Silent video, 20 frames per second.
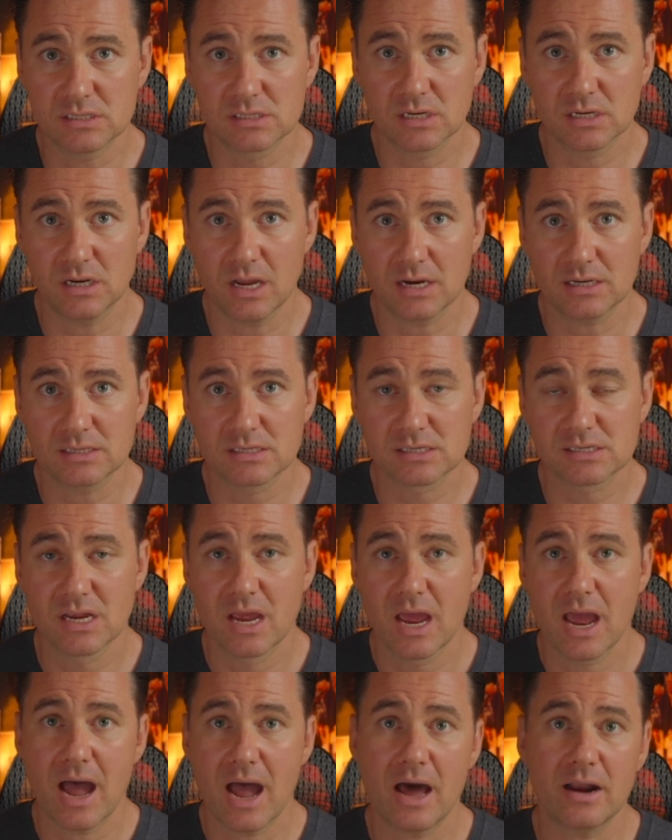
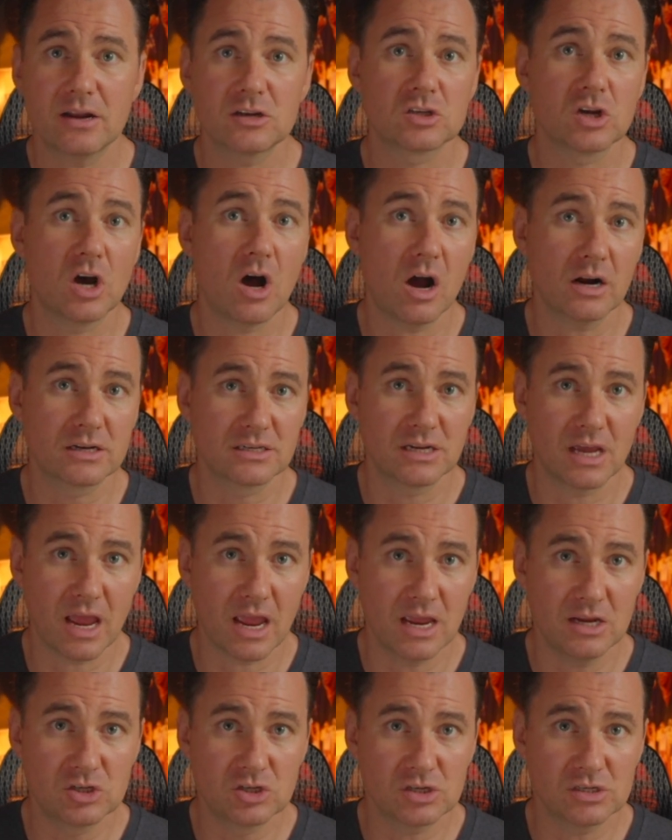disconnects, how to talk
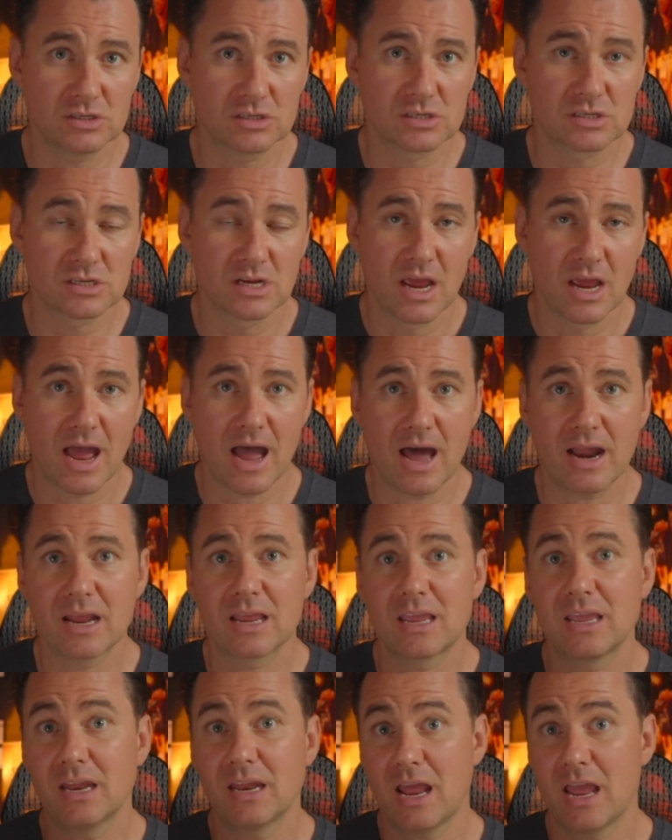to agents, how
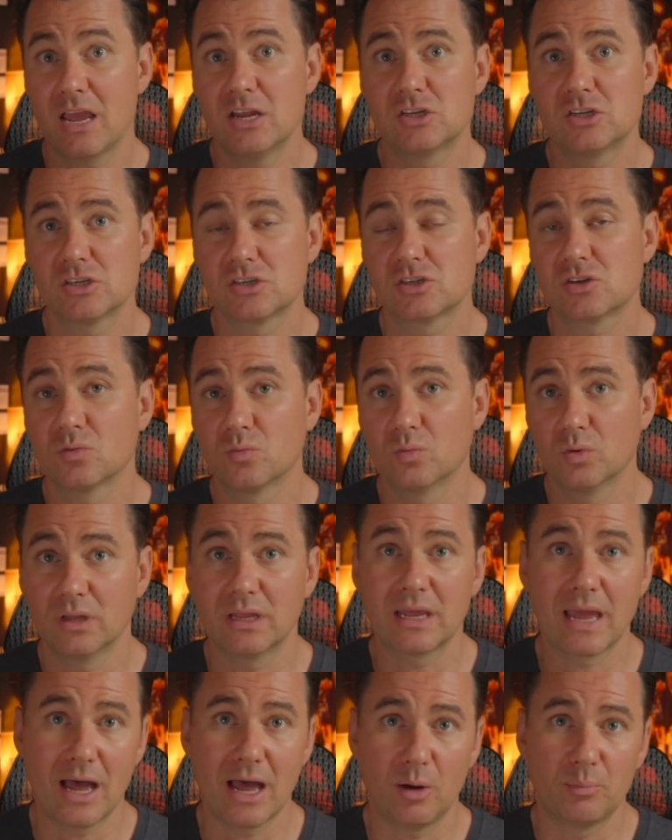to get agents to
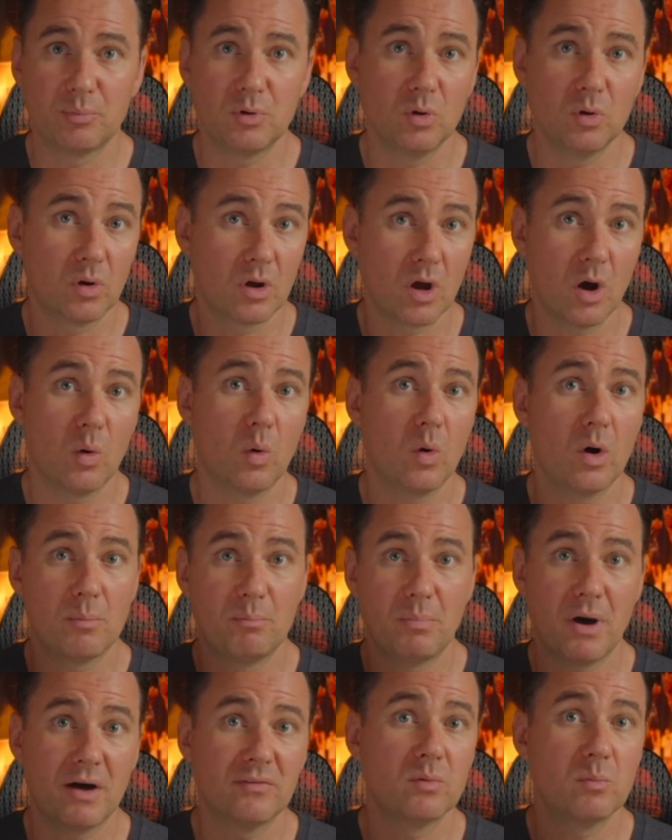really help you go
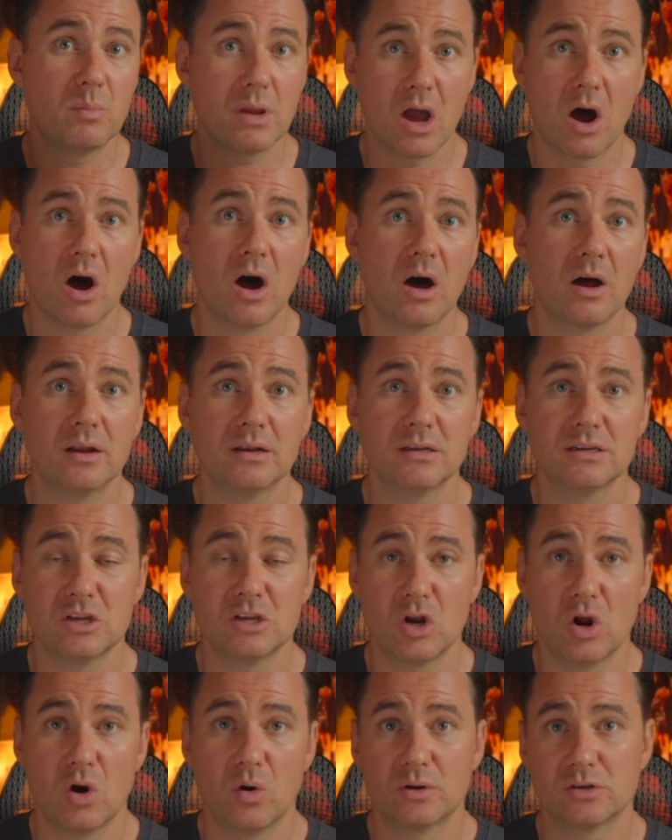above and beyond,
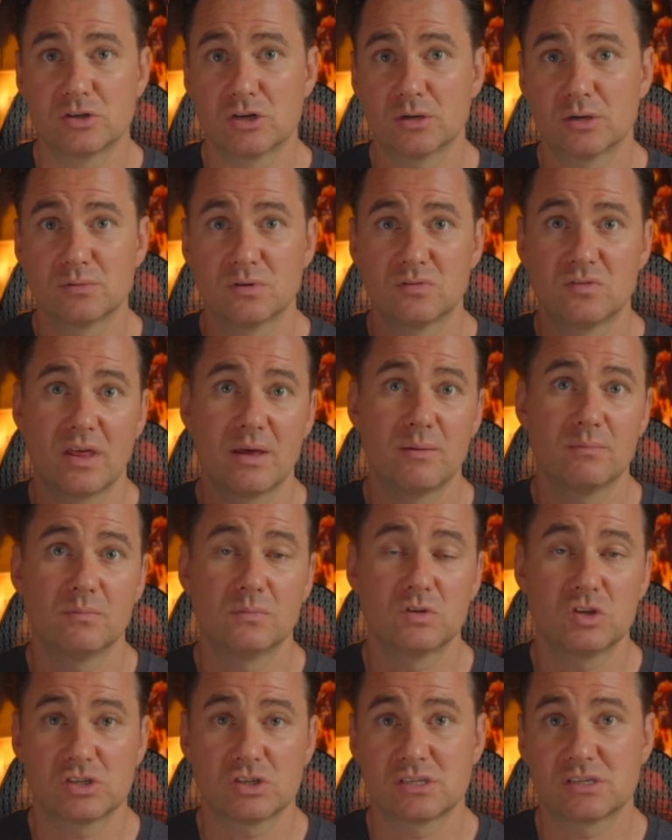you know, in terms of
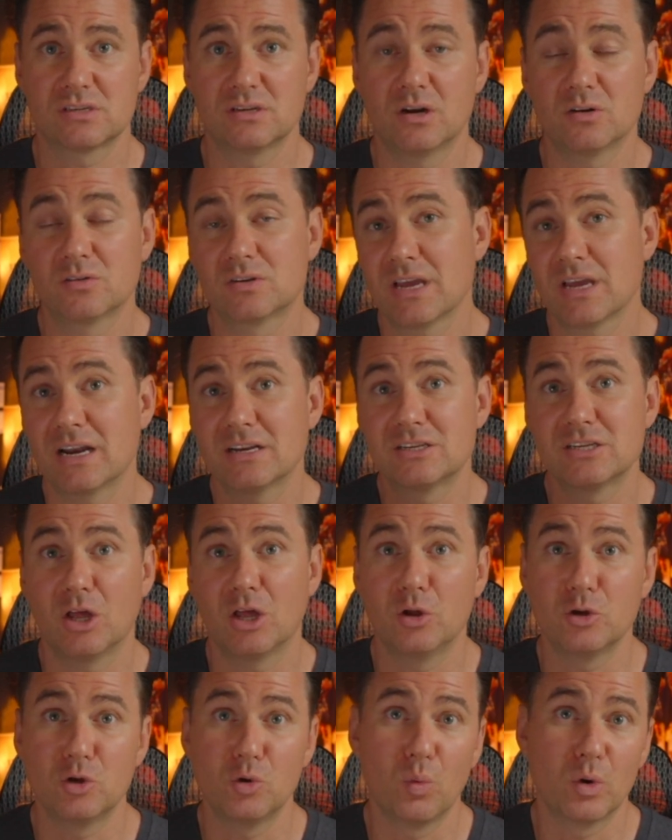them just, you know, kind of
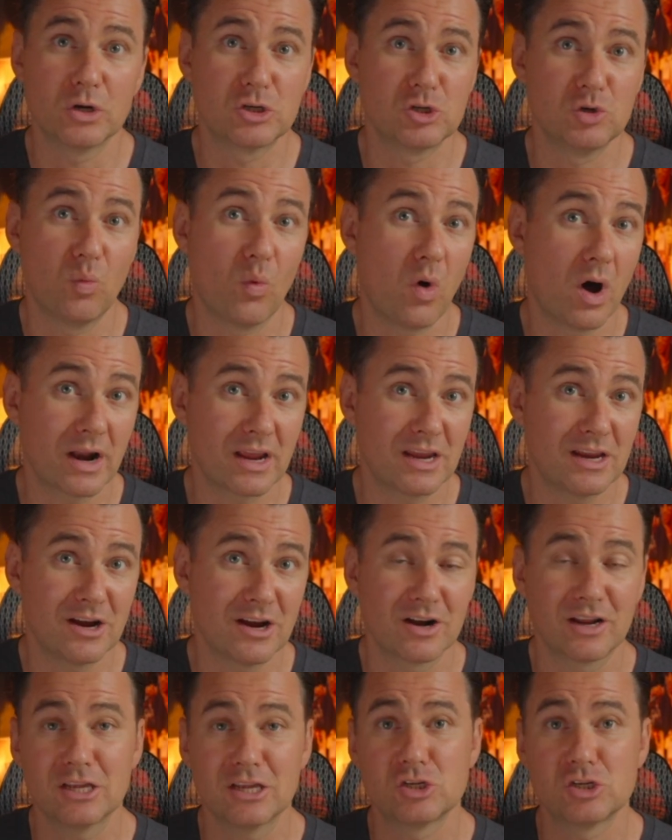telling you what you want to
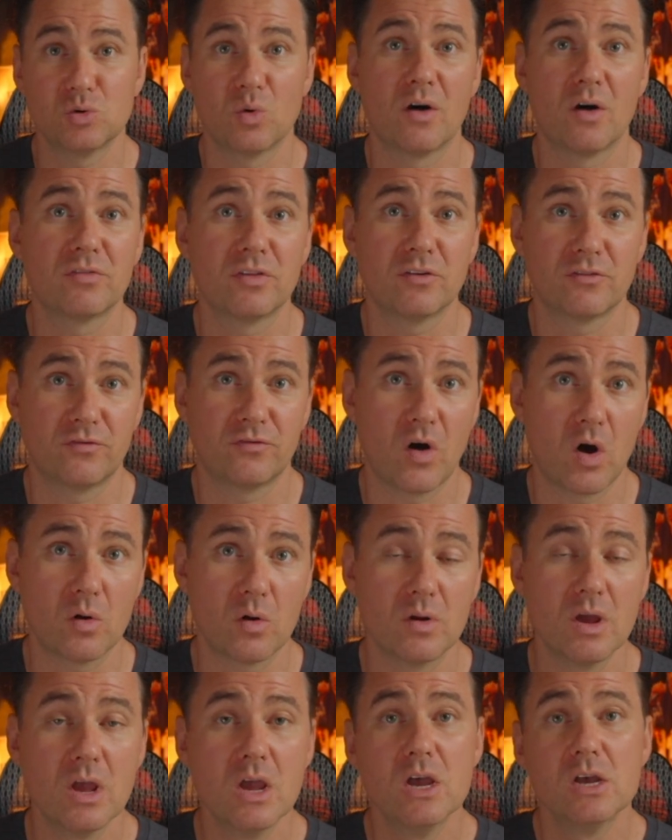hear and get you off the
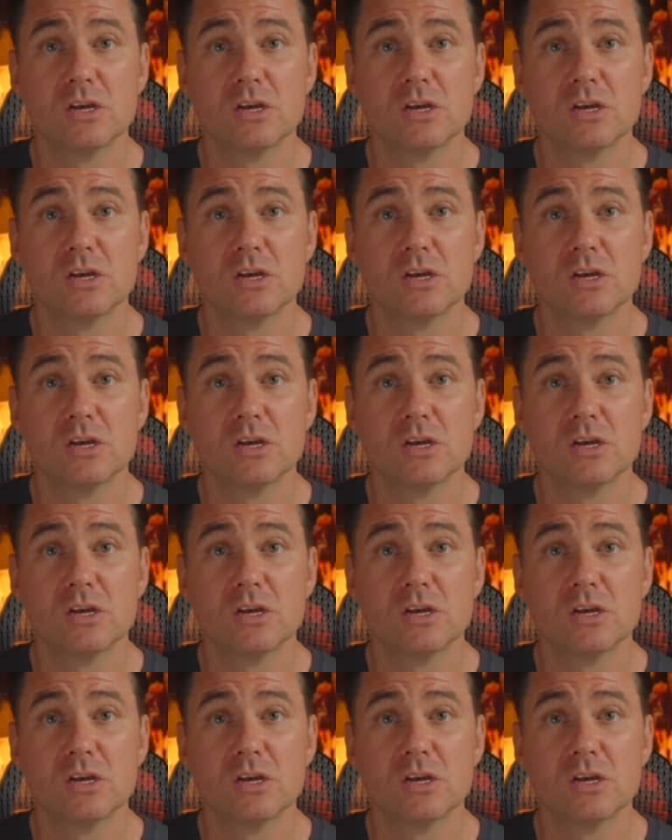phone.